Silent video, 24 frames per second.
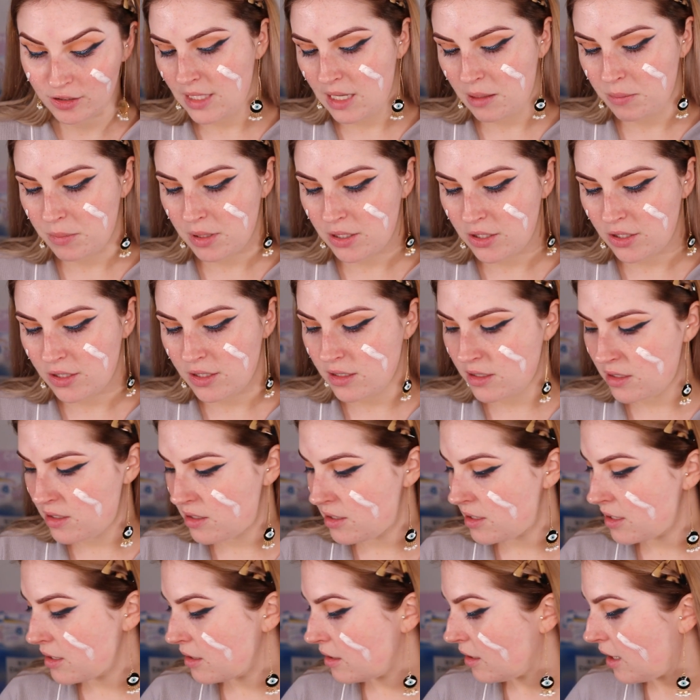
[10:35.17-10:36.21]
And
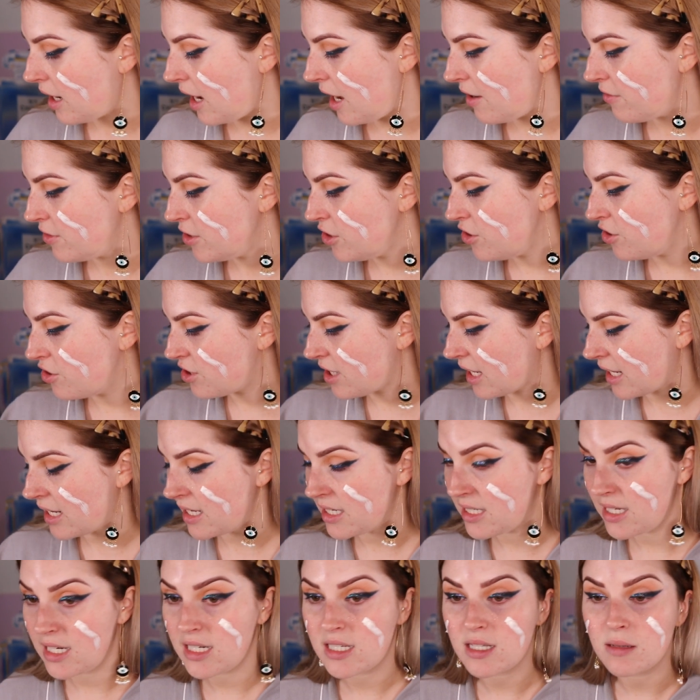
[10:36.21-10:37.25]
because I haven't used like
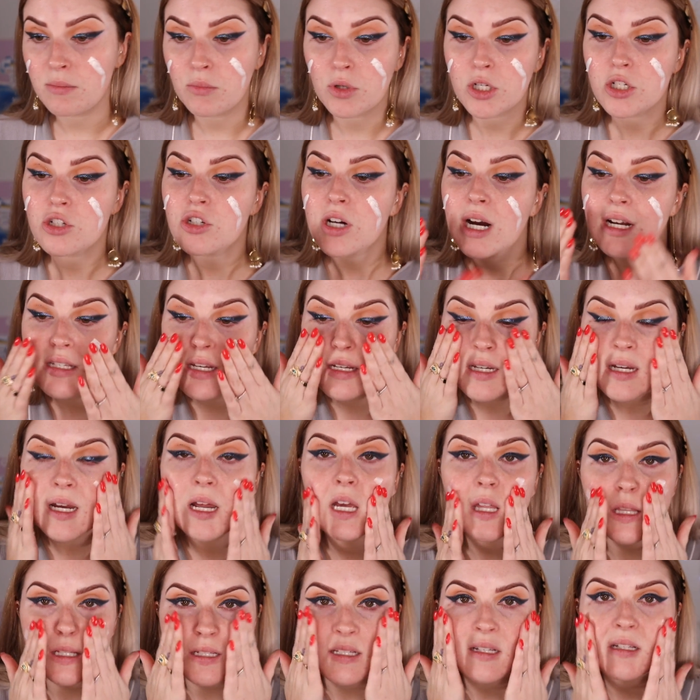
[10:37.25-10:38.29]
a decent moisturizer
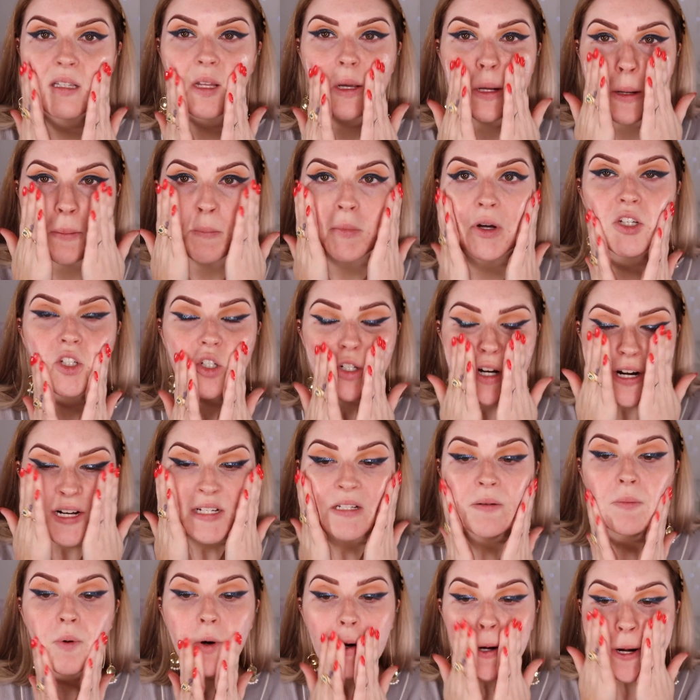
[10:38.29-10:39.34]
today, this is like a
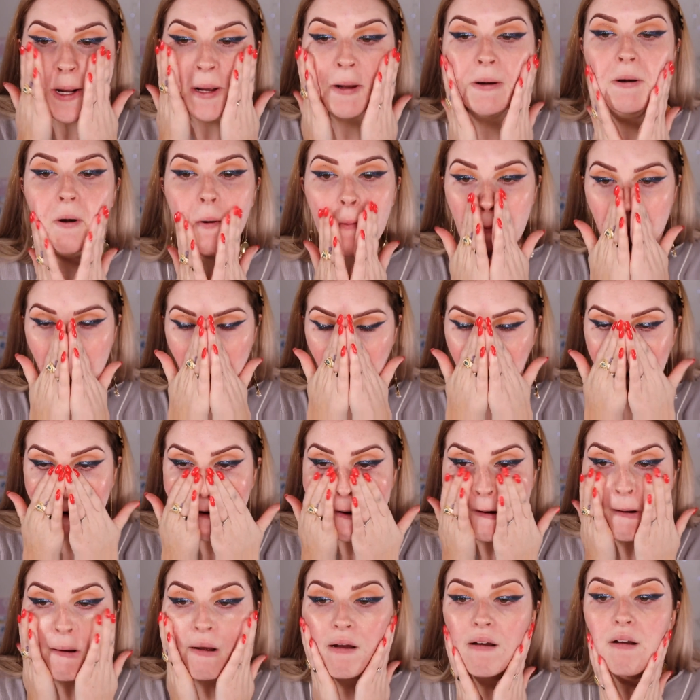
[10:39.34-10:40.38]
moisturizer product,
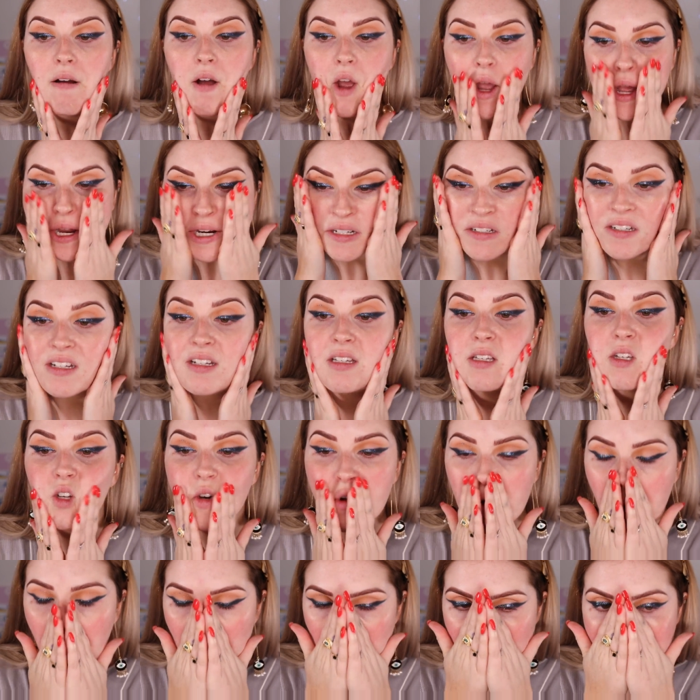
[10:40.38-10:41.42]
and it
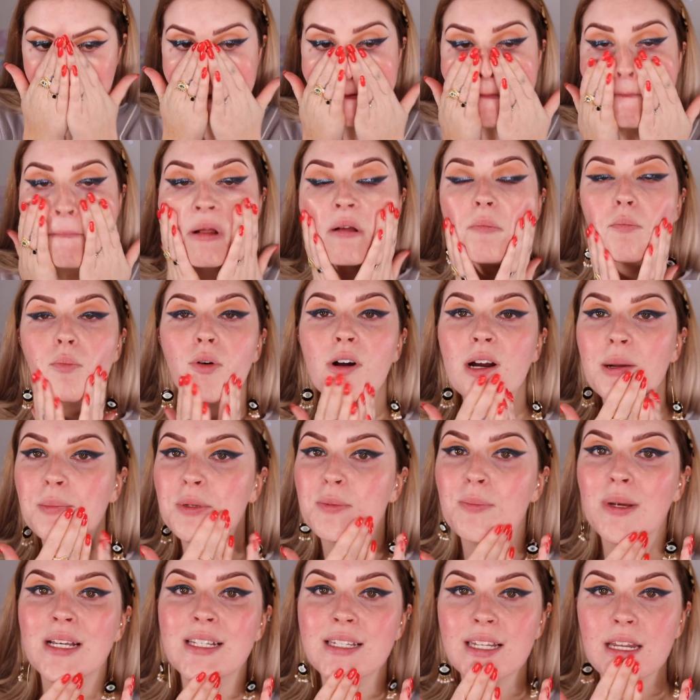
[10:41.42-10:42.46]
just
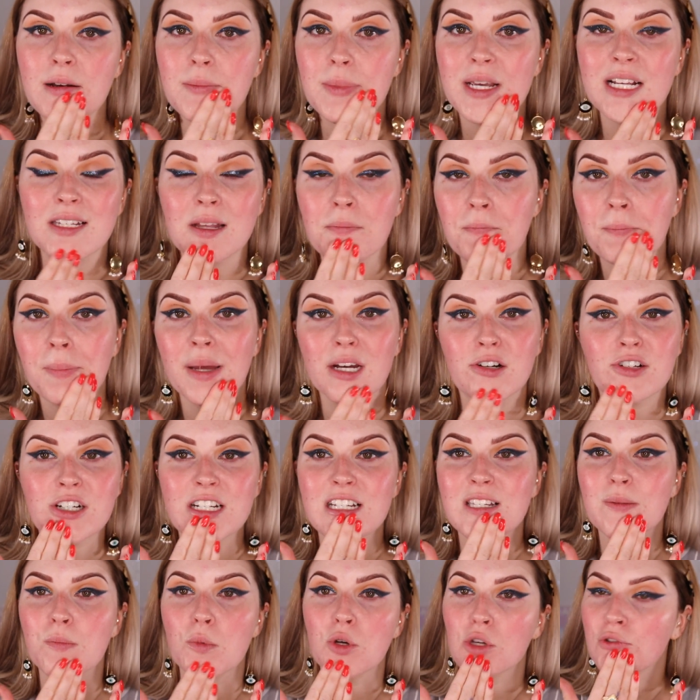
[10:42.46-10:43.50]
preps my skin, makes it buttery
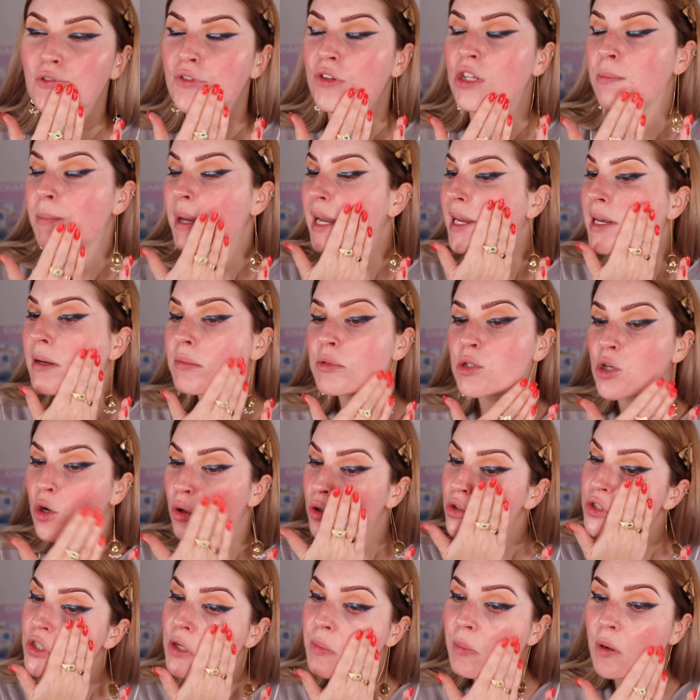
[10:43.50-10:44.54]
smooth for the makeup to go
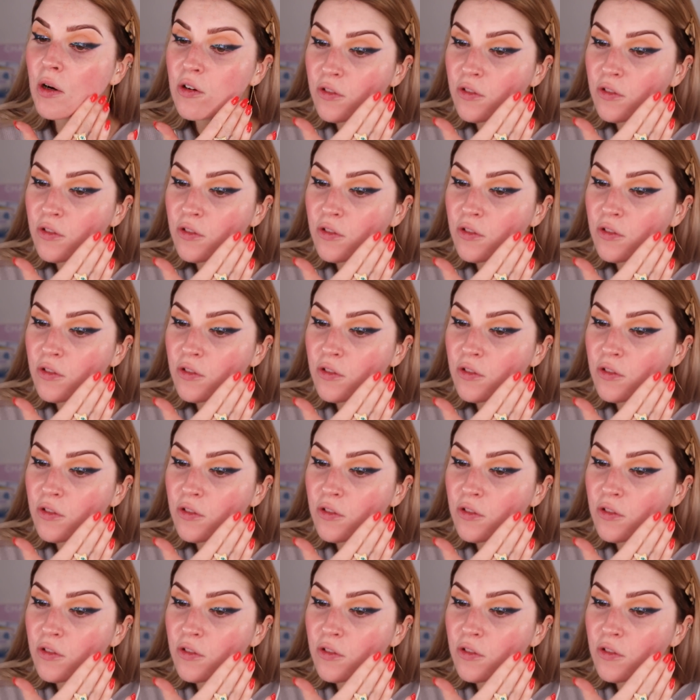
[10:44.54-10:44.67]
on top